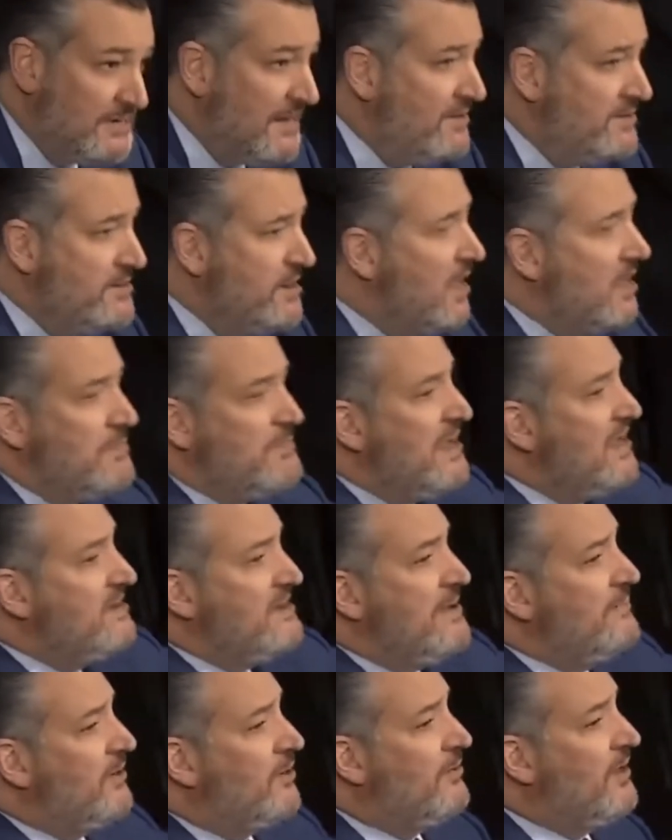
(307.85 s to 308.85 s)
Now, none of my
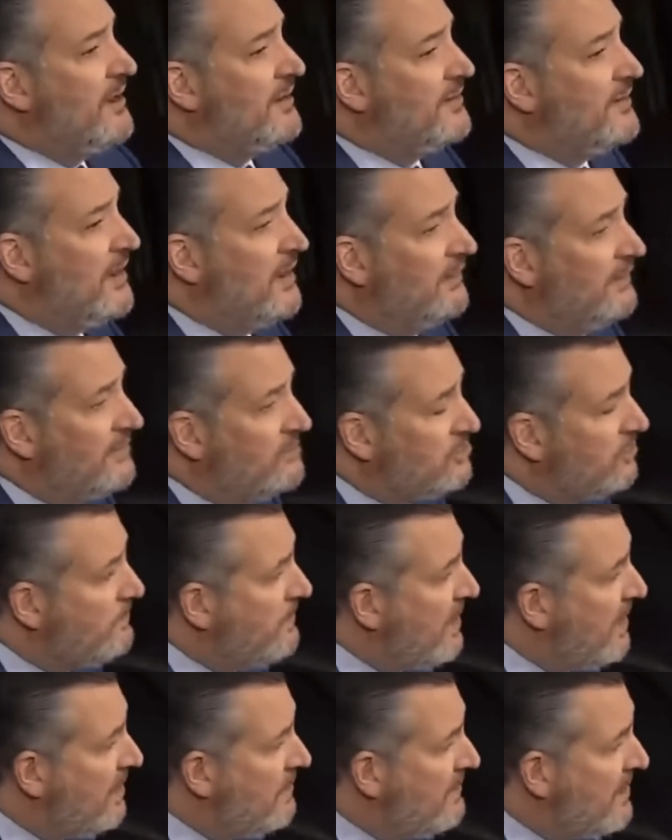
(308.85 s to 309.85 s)
Democrat colleagues are
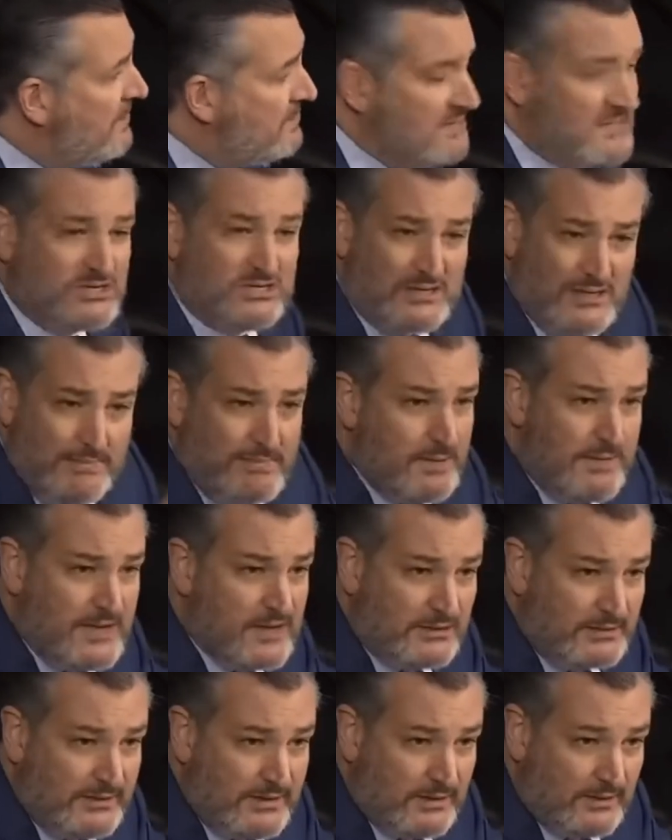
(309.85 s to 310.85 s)
mad about this, and let me be
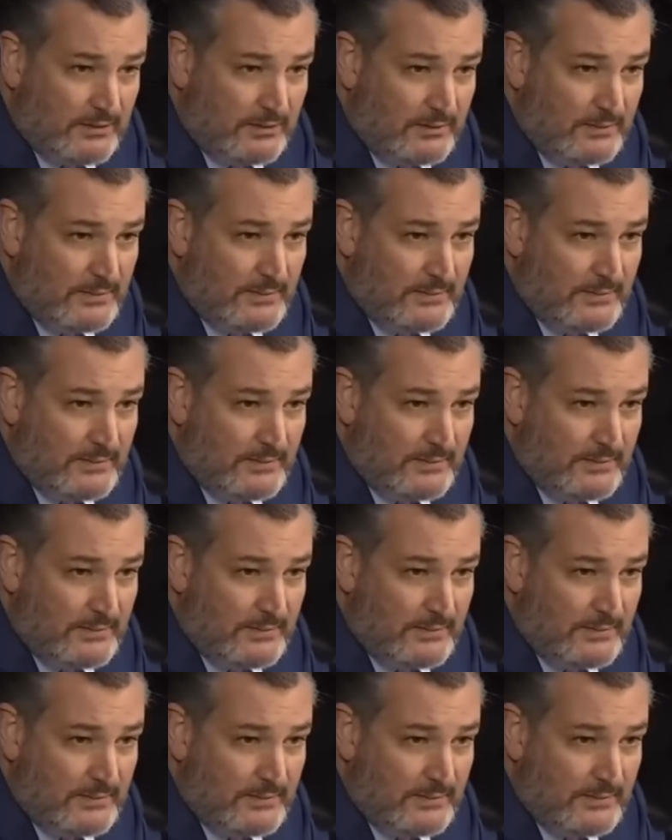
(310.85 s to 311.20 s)
clear.